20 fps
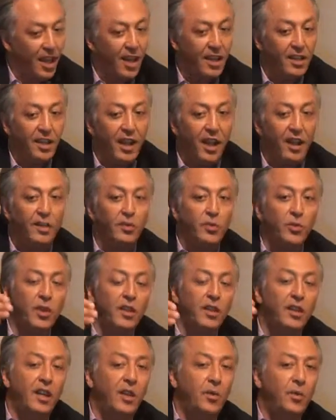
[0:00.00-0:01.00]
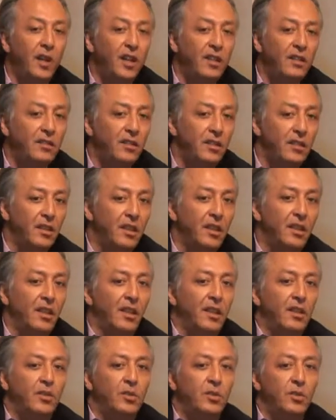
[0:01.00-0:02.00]
And when they went
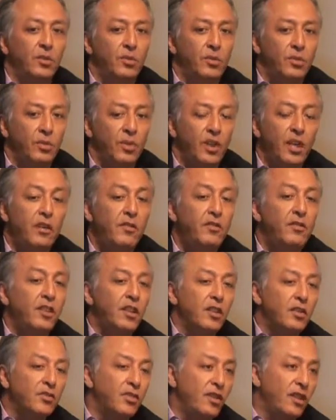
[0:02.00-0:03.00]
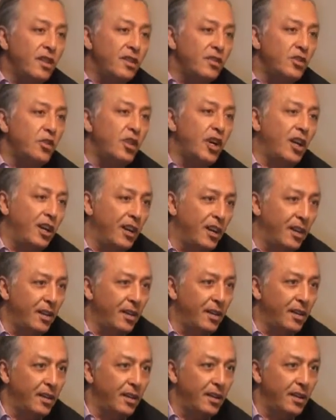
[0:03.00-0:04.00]
to, even as far as China,
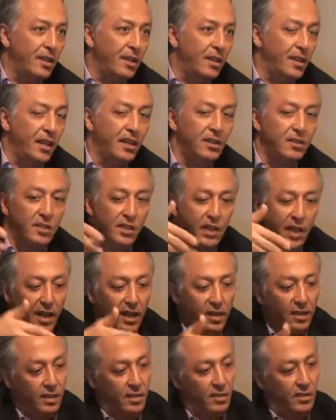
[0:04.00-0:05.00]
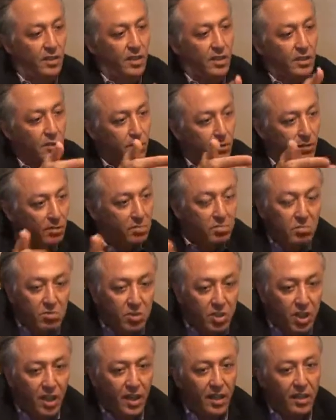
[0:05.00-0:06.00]
as traders, as
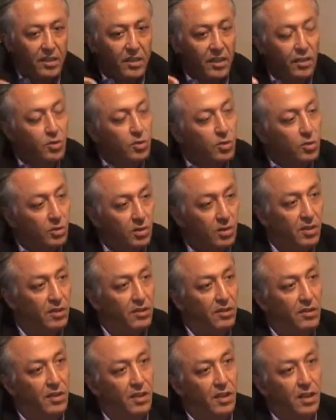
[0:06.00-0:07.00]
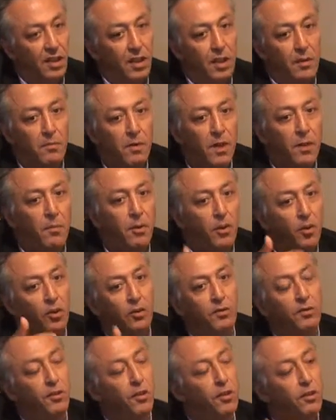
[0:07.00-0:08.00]
sheikhs, as students, people
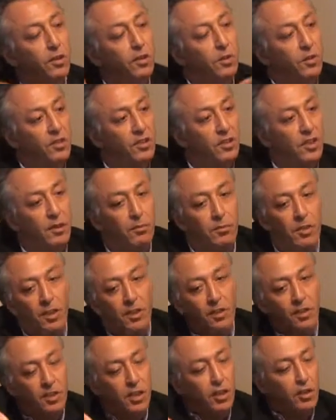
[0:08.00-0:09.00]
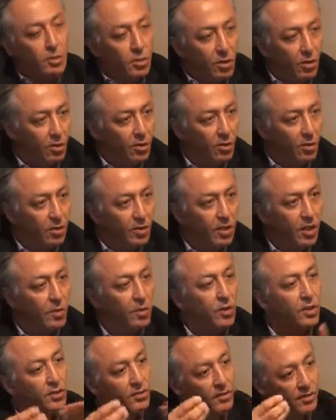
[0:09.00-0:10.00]
converted to Islam because they saw they
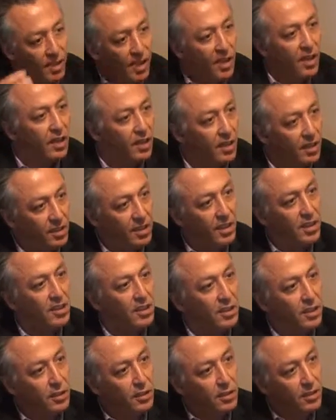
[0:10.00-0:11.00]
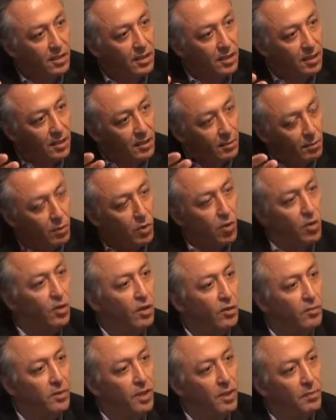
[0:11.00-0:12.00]
were very decent,
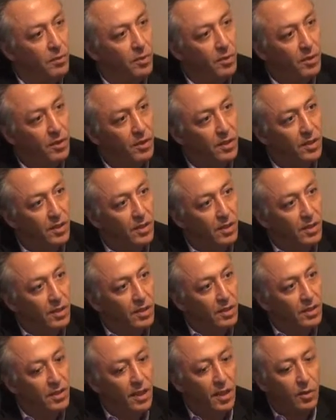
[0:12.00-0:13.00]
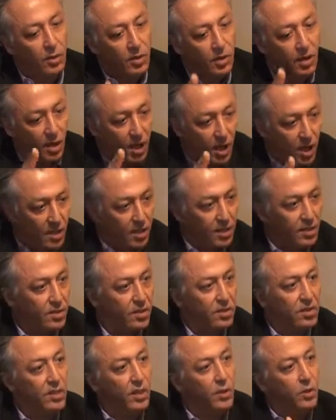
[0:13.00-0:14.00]
moral people. They were
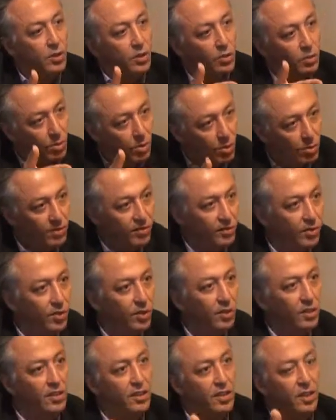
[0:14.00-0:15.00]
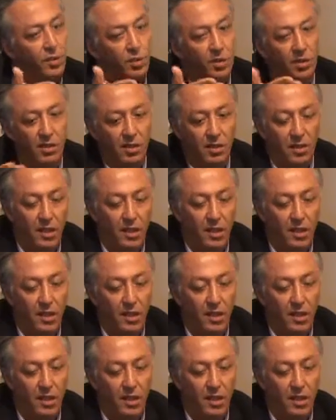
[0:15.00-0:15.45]
honest, they were truthful, they were